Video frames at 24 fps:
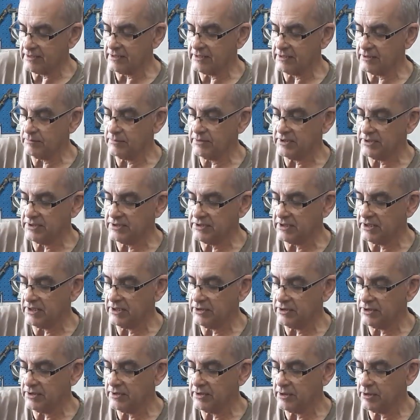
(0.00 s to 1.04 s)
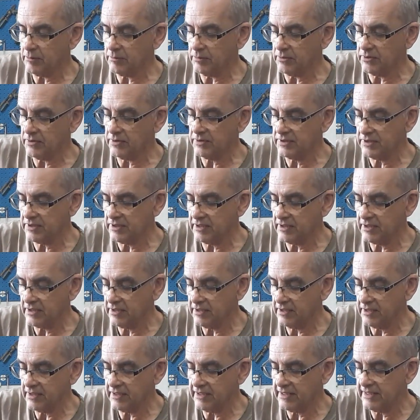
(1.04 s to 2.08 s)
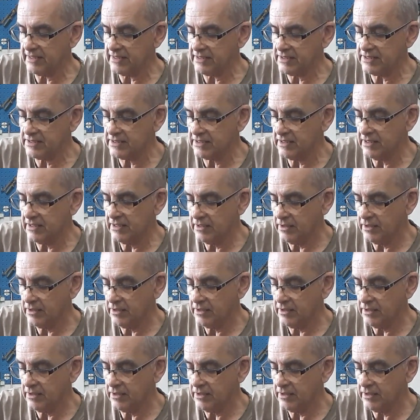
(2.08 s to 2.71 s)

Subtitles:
little bit tight in there, but it is.